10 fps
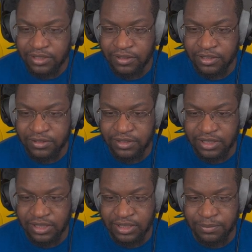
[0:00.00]
So archers
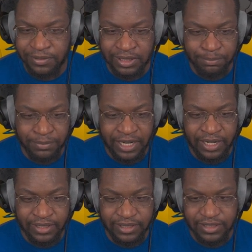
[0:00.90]
are kind of nice to put in the
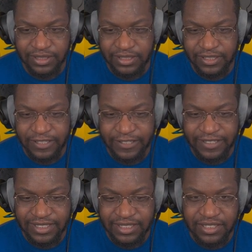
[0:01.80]
back.
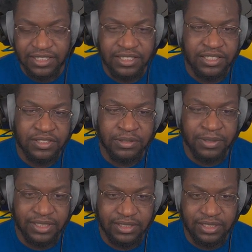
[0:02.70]
So I
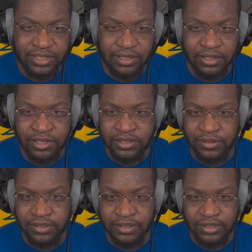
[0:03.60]
might take
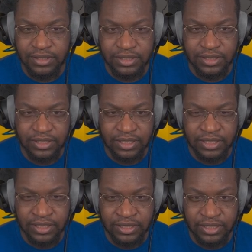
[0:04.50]
archer.
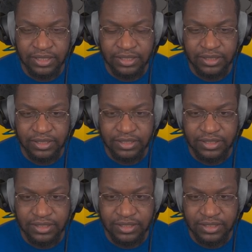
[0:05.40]

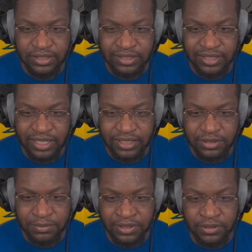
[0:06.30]
The
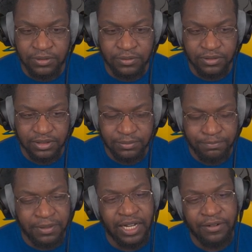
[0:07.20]
cannons would be cool,
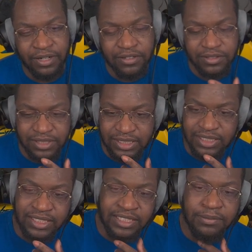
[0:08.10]
but I would also need
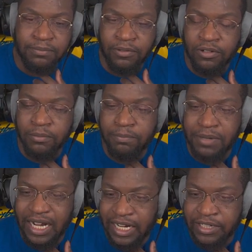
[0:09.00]
to get more
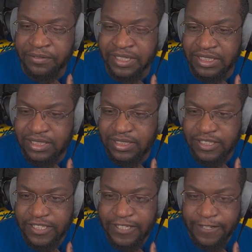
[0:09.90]
pirates